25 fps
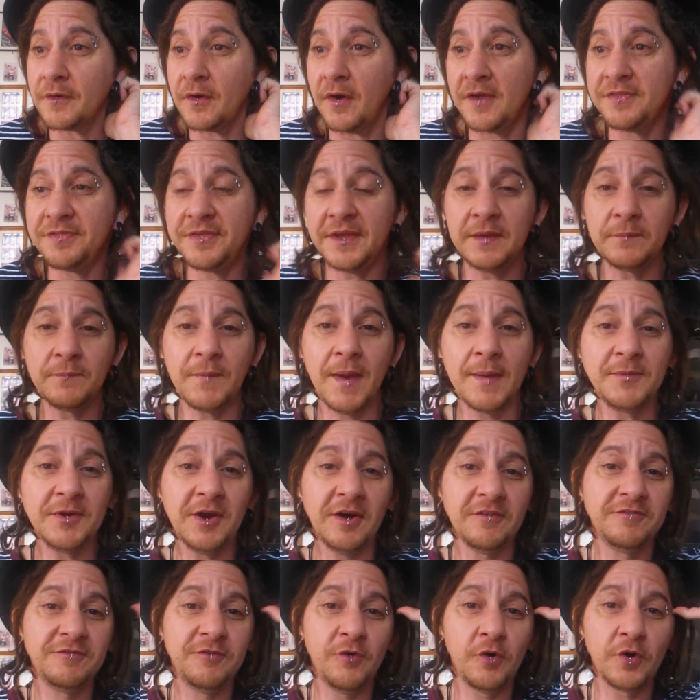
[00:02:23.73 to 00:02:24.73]
I think maybe
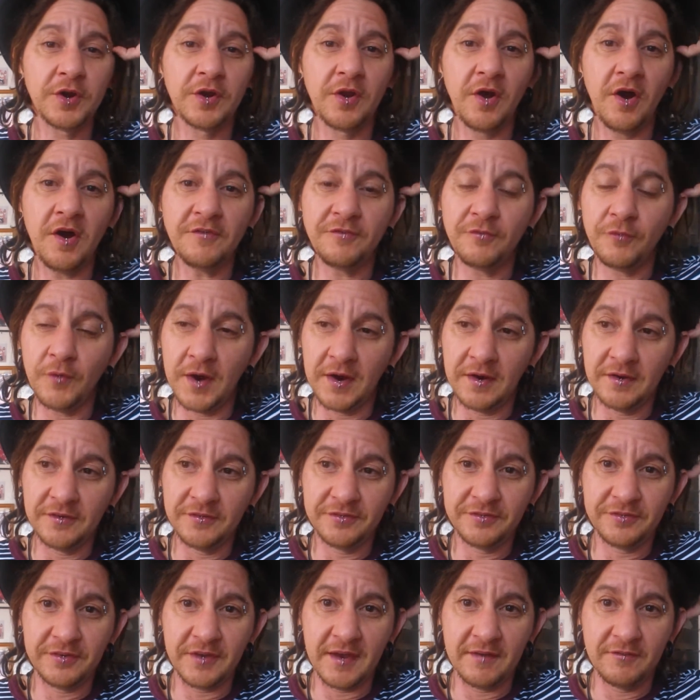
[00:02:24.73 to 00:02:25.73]
I fought it off,
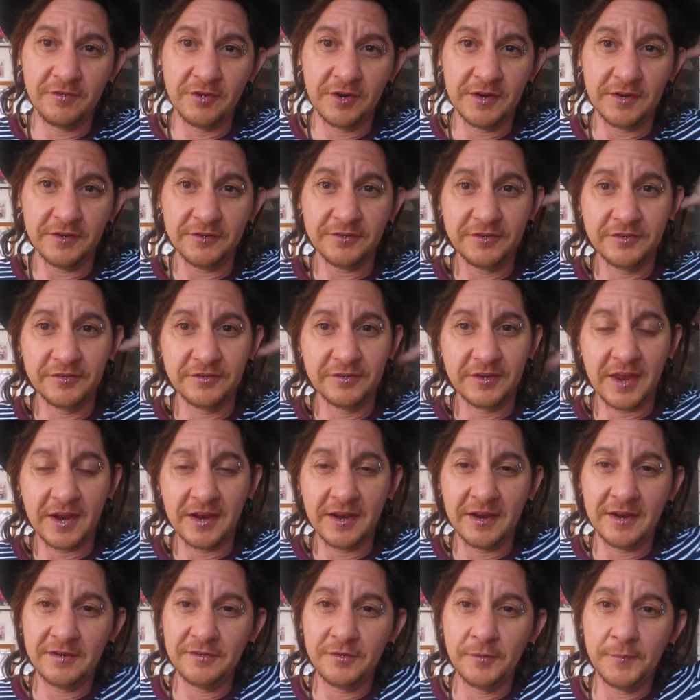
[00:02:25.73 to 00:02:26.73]
whereas everyone else is
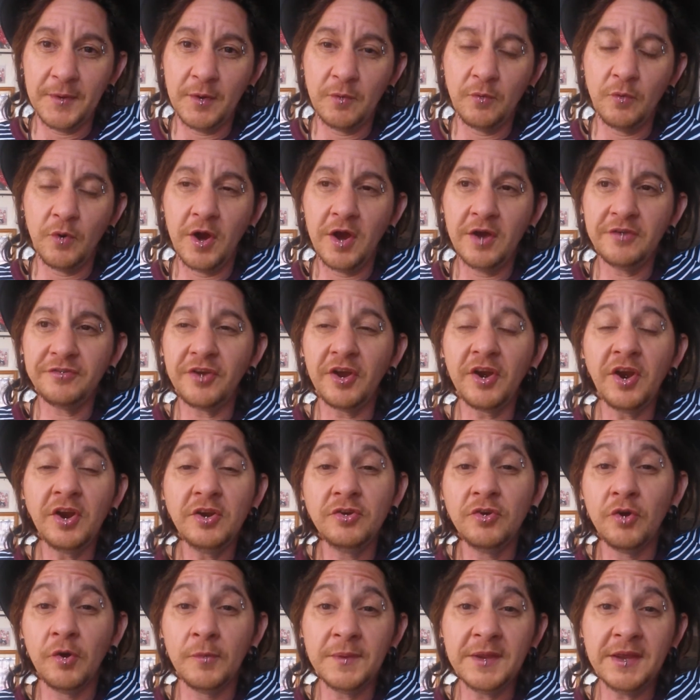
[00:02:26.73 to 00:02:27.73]
getting a little bit worse. I
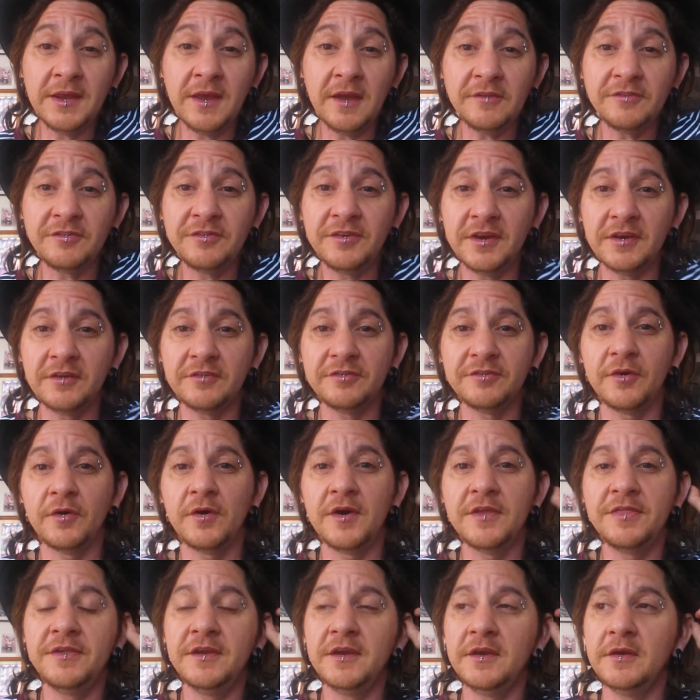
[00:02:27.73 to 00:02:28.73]
don't normally get sick, so
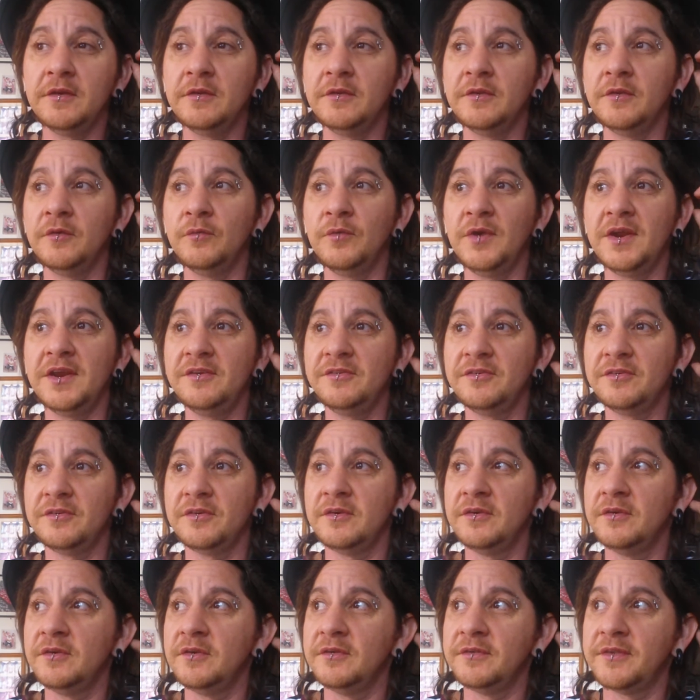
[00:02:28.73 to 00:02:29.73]
I think the
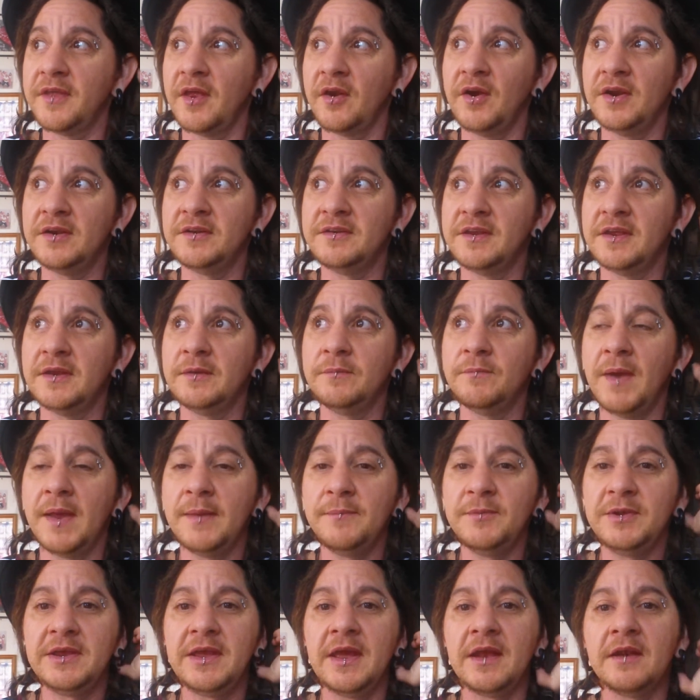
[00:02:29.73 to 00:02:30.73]
reason that I did
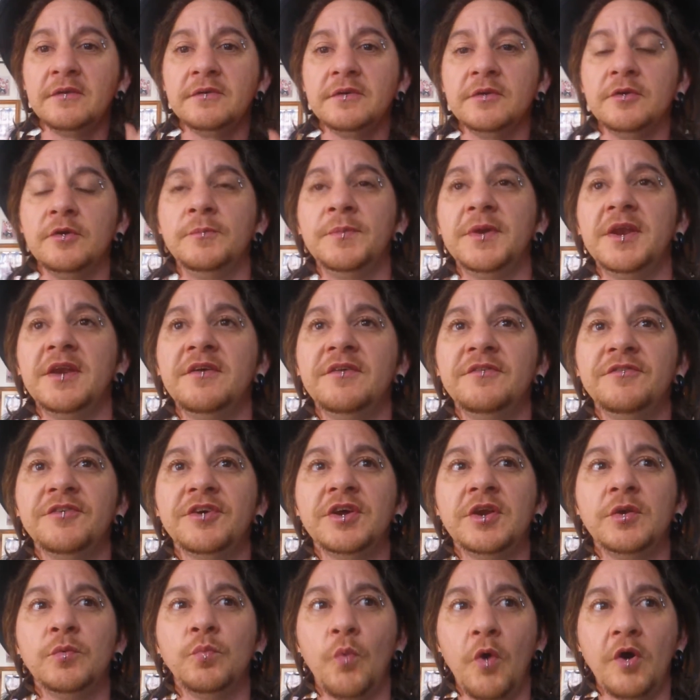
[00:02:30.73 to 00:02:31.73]
maybe get a little bit of
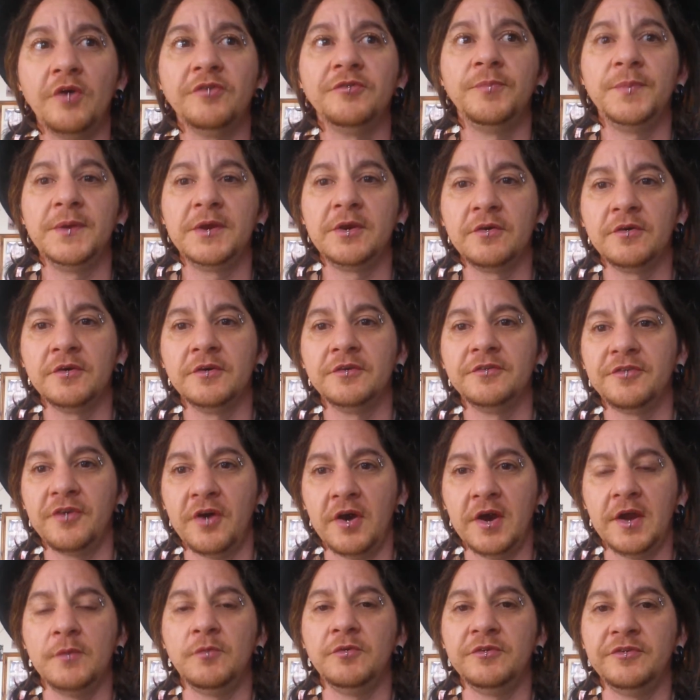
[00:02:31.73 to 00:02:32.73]
it was because
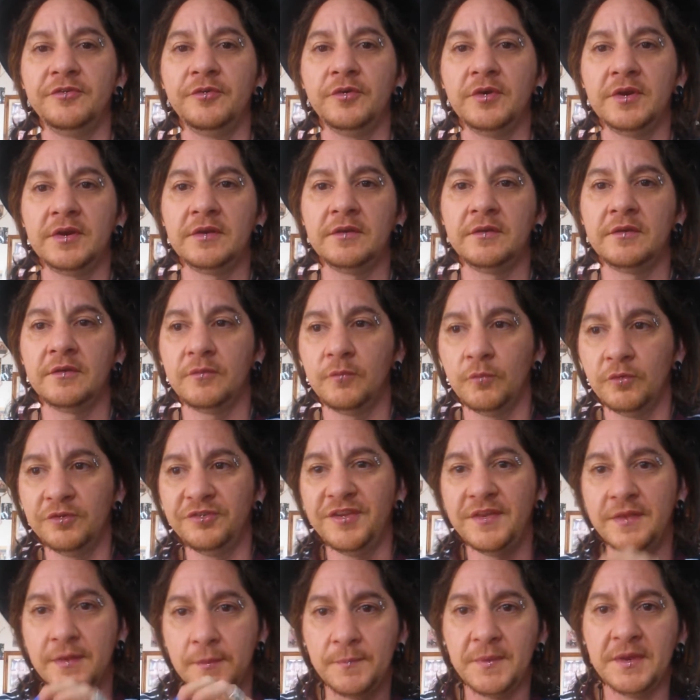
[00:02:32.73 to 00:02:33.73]
I was in
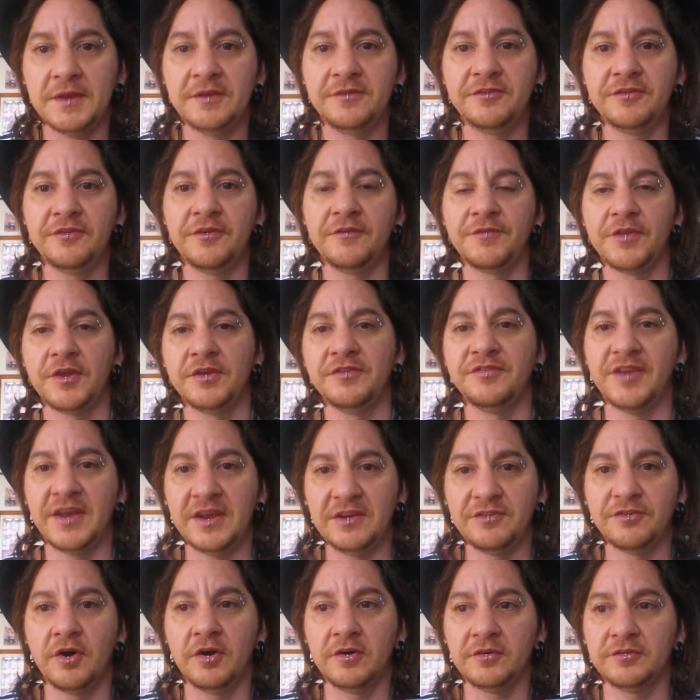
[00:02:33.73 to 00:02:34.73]
the midst of the
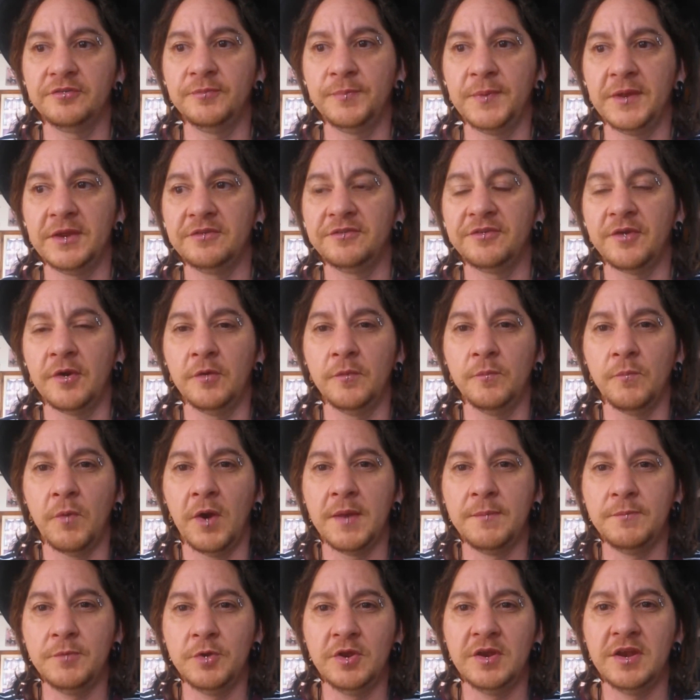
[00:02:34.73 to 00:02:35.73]
detox bit, so
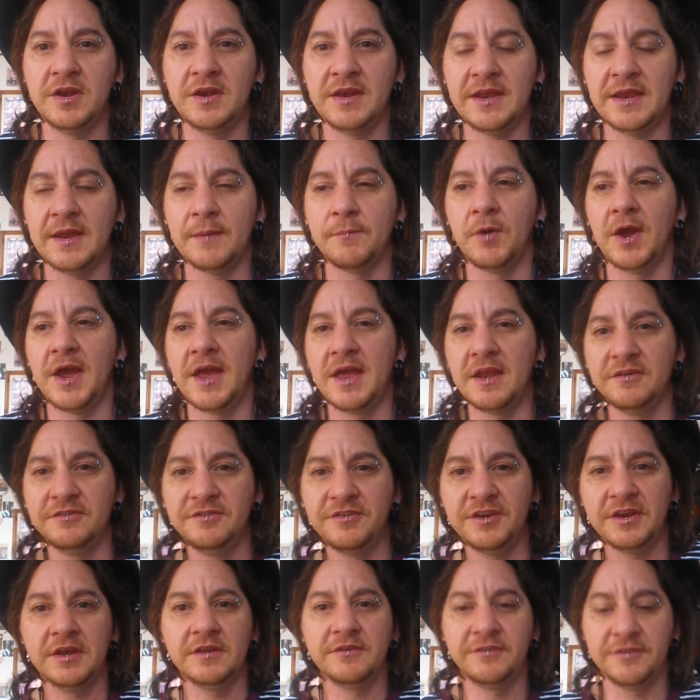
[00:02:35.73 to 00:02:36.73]
my immunity and my
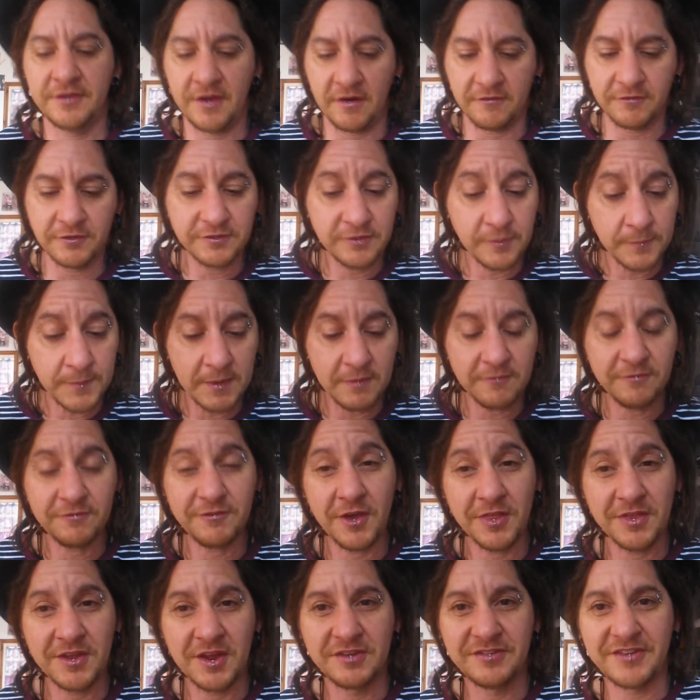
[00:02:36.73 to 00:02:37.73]
energy and stuff was a bit
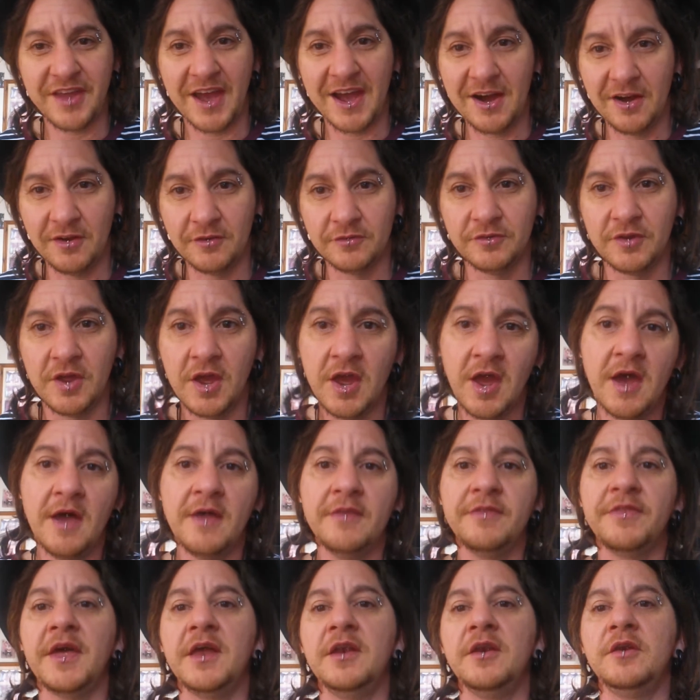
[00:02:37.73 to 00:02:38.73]
further down
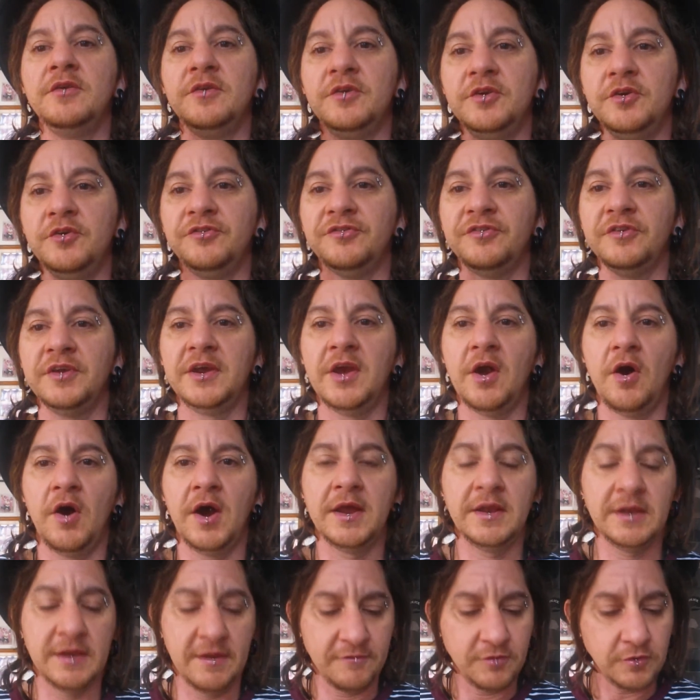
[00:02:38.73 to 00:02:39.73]
than usually
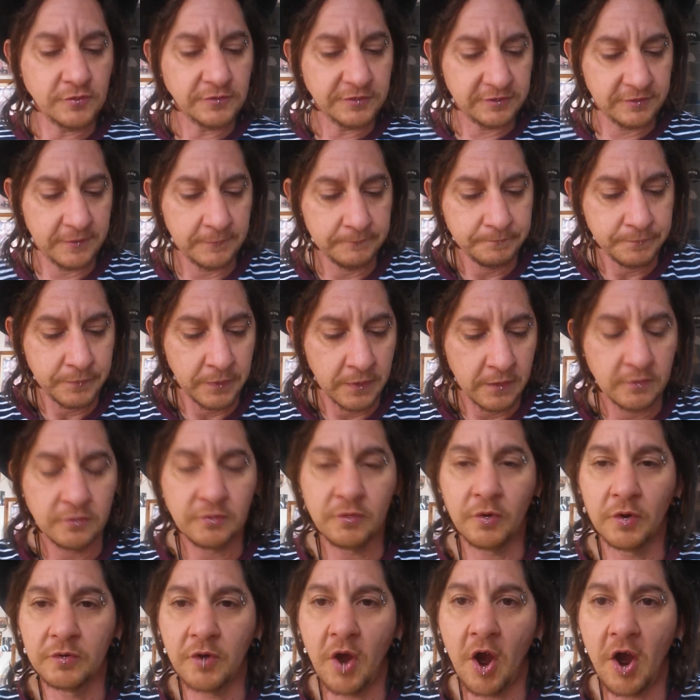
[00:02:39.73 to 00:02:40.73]
high levels.
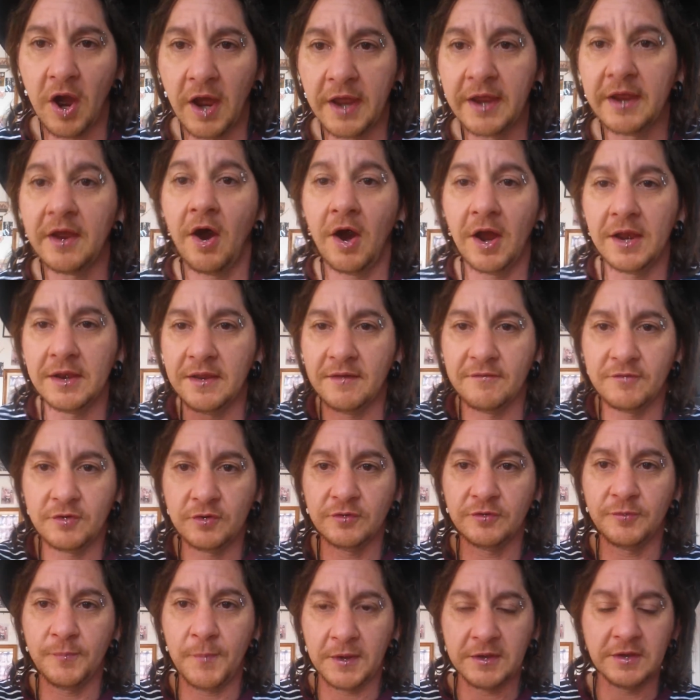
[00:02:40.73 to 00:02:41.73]
Not high
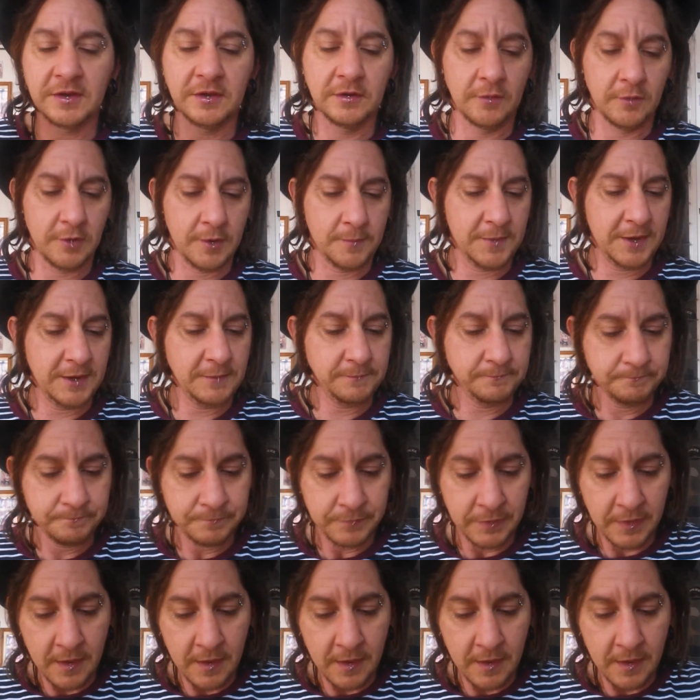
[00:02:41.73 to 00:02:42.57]
levels, but you know what I mean.